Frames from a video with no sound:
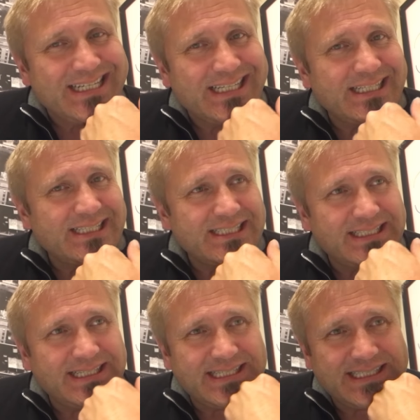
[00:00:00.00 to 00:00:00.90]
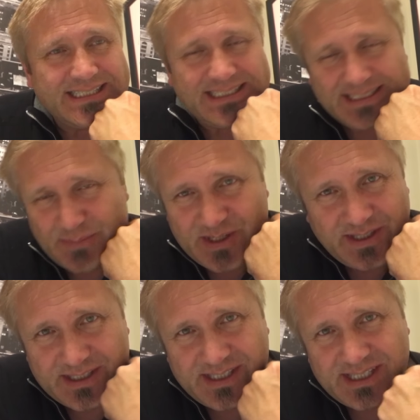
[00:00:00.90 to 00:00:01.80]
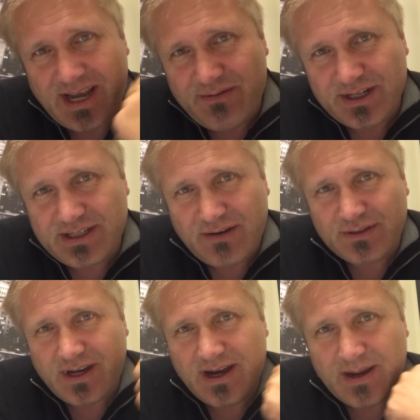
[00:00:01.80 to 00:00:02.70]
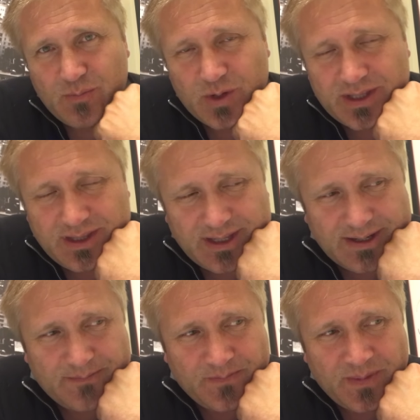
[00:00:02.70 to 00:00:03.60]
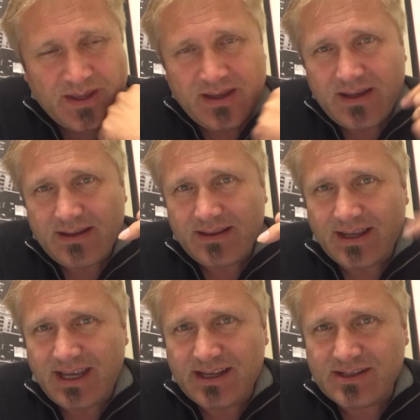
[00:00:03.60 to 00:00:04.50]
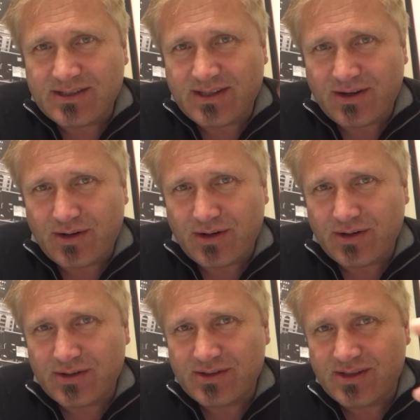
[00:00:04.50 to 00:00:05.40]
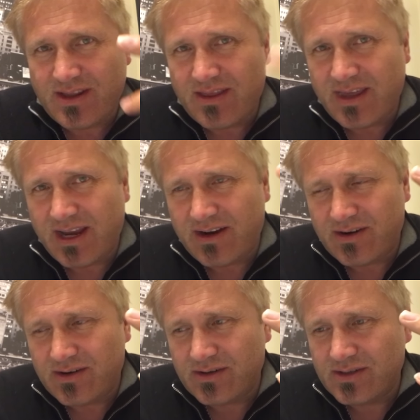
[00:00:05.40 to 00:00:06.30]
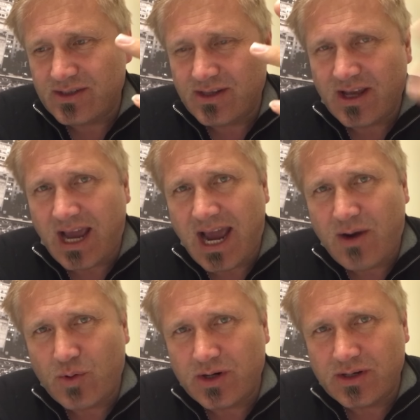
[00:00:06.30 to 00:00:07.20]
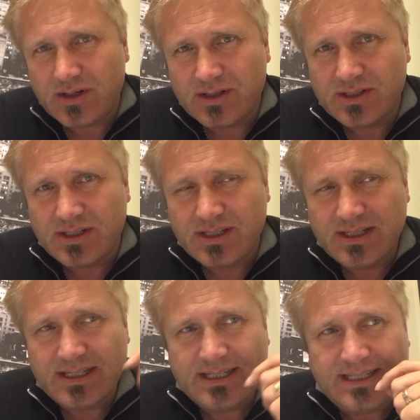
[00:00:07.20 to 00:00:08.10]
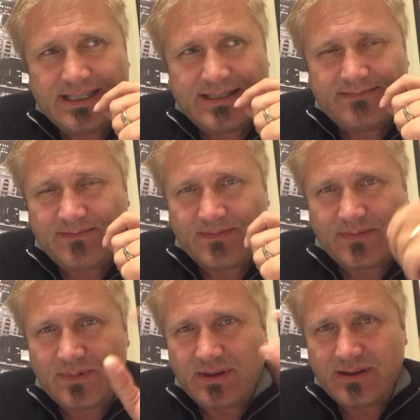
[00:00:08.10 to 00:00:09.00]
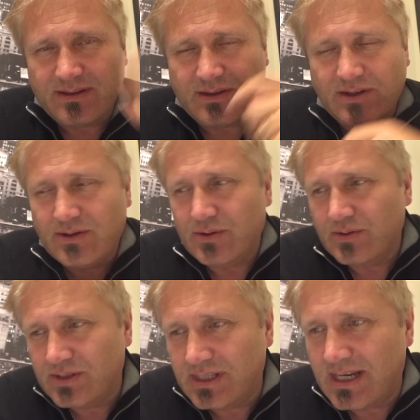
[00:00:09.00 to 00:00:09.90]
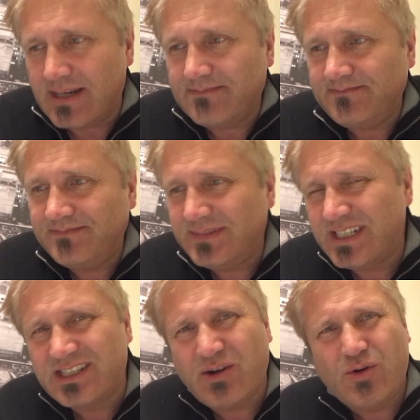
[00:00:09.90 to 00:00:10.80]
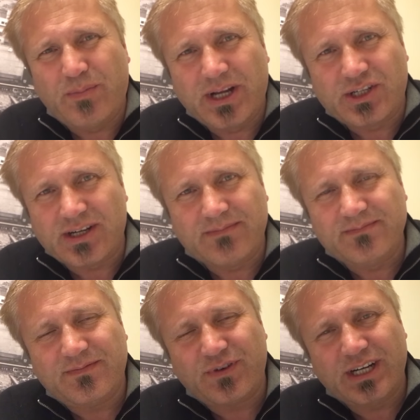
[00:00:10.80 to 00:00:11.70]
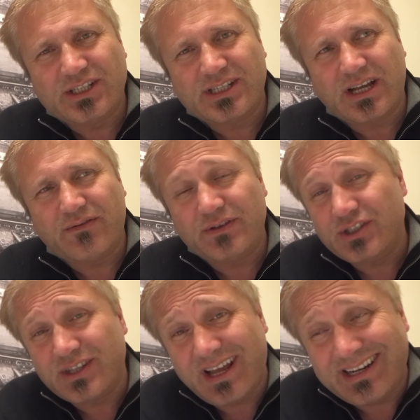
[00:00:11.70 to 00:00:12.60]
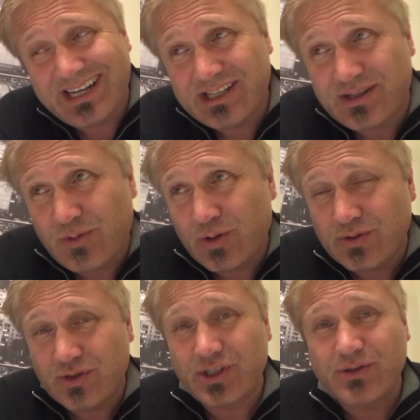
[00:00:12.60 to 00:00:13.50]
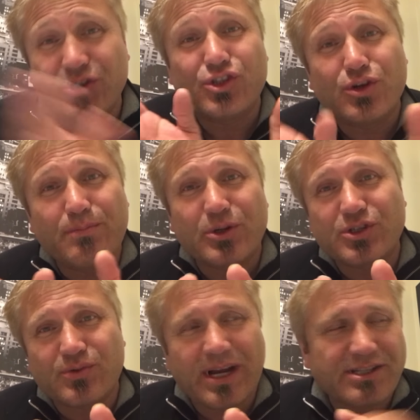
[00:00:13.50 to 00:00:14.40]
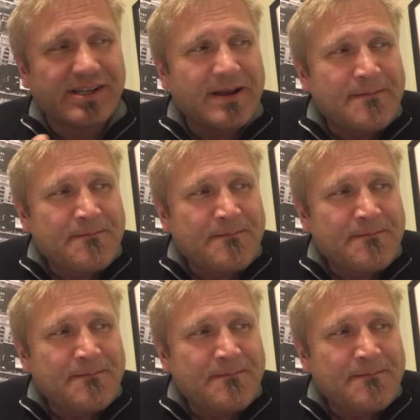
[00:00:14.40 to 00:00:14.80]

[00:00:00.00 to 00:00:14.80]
And uh, Amelia is just having a tough time with um, the his, the hers, the theirs, the ours, those uh, just a whole bunch of French stuff. And she's got a test tomorrow. So she was super stressed.